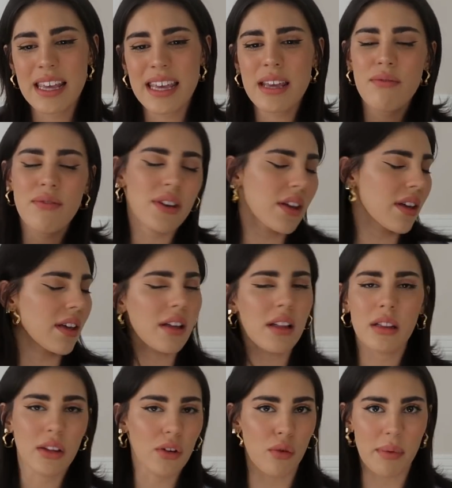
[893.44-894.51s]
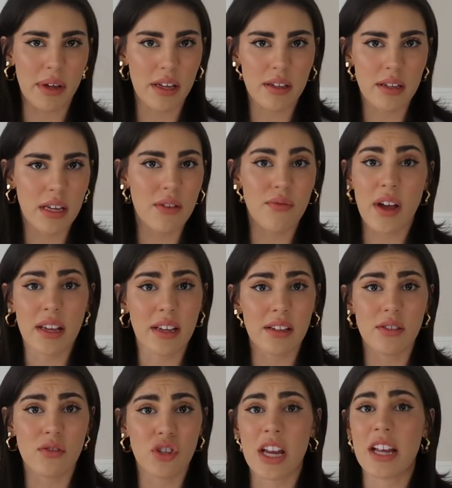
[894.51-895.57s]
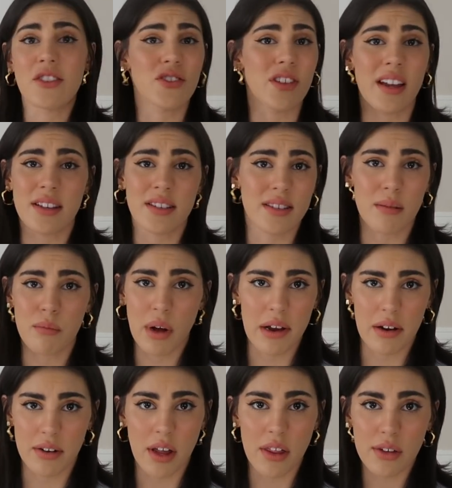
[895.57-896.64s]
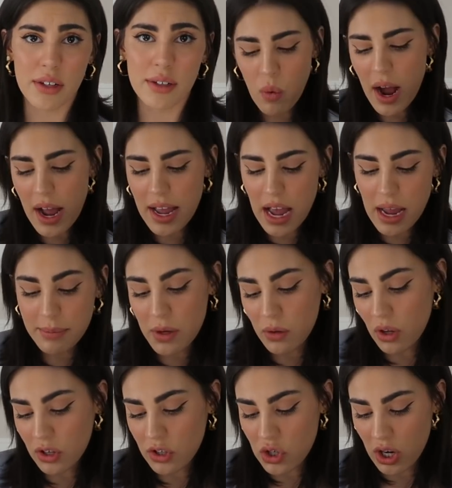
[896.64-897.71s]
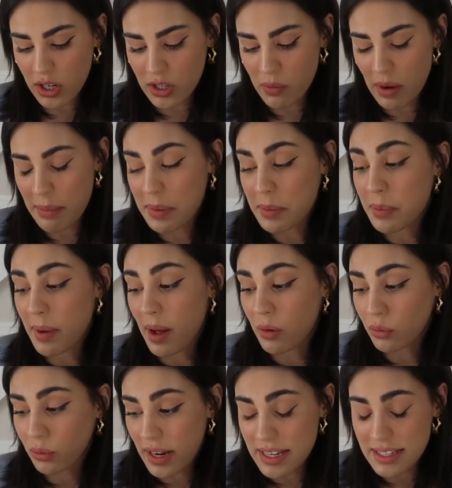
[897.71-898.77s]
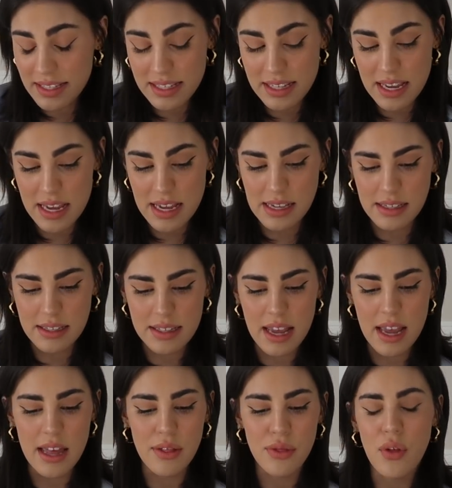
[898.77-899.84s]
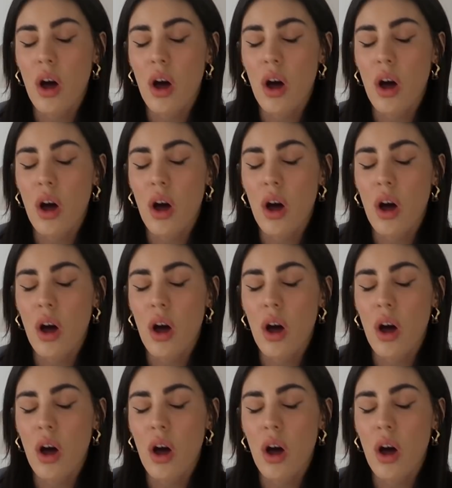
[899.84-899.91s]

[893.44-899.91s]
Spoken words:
even a little bit, if I could change that in some way or another. Why I'm no longer talking to white people about race is a